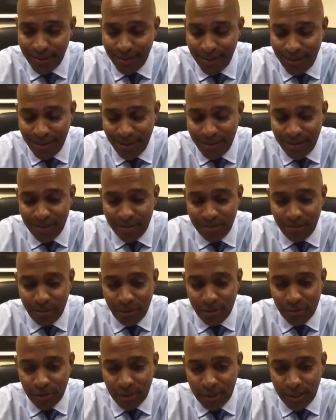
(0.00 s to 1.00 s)
virtually uh,
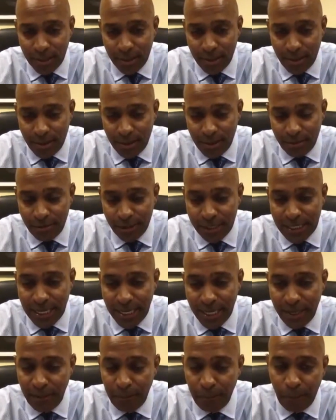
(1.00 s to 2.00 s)
every day.
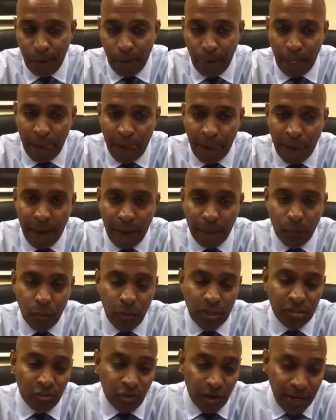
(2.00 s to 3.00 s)
Um, we train
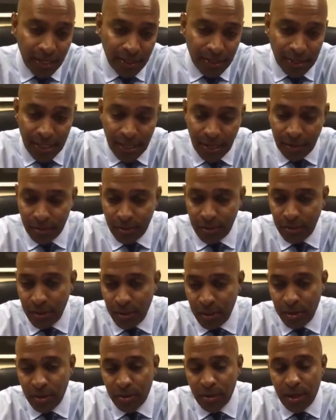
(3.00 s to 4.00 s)
together. Um,
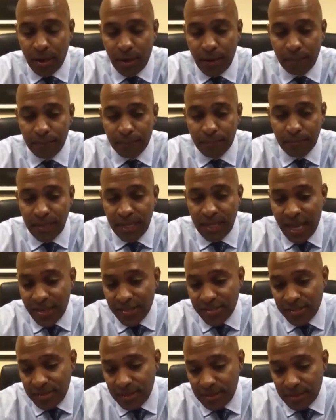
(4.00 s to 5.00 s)
Gaston
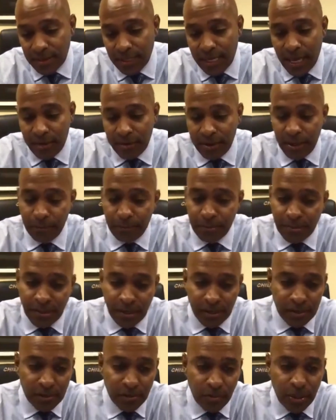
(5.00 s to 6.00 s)
County, in particular, we know
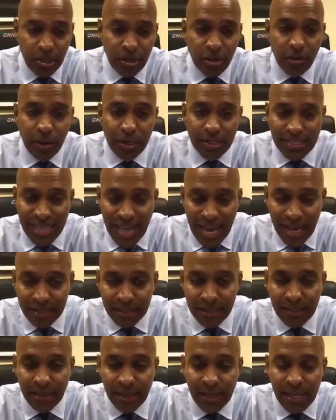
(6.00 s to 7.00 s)
exactly
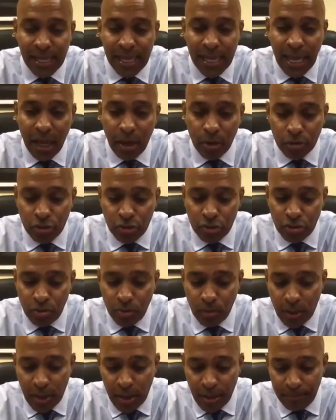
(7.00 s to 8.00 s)
how to um,
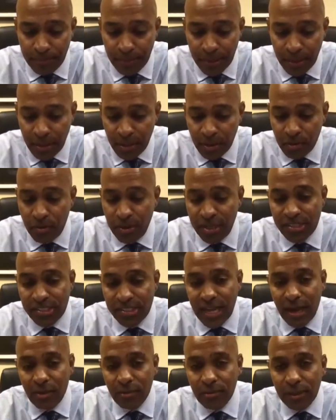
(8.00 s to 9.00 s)
reach out.
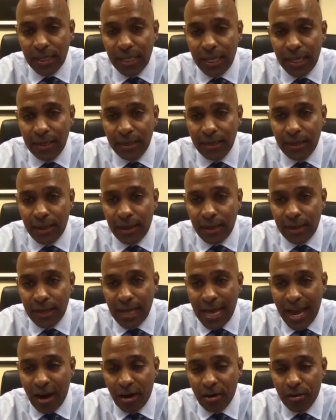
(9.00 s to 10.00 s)
And uh, our a
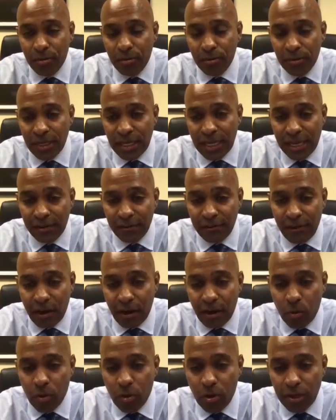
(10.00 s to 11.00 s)
lot of our work,
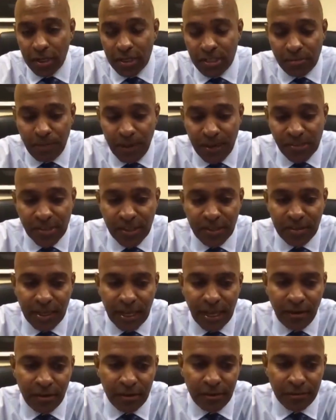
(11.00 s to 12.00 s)
especially in the area of
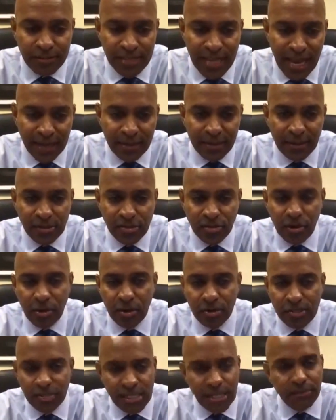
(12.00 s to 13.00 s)
tactics, are seamless.
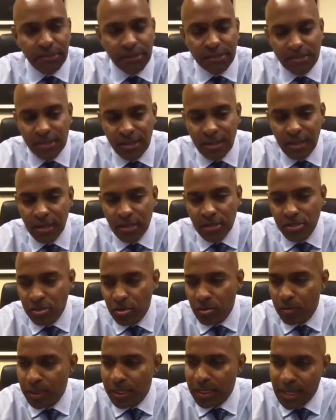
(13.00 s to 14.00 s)
So we
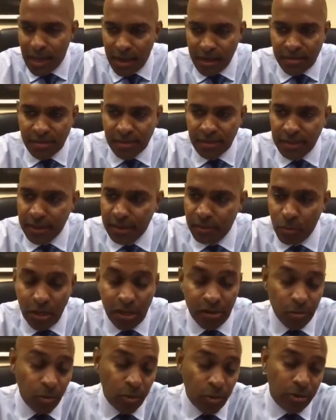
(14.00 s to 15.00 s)
constantly we, we're a
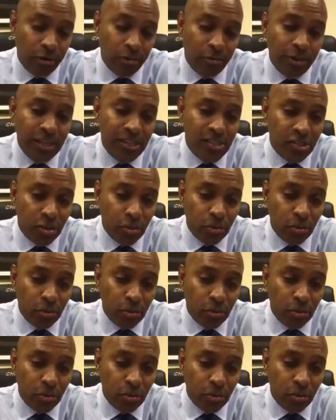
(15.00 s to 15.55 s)
regional city,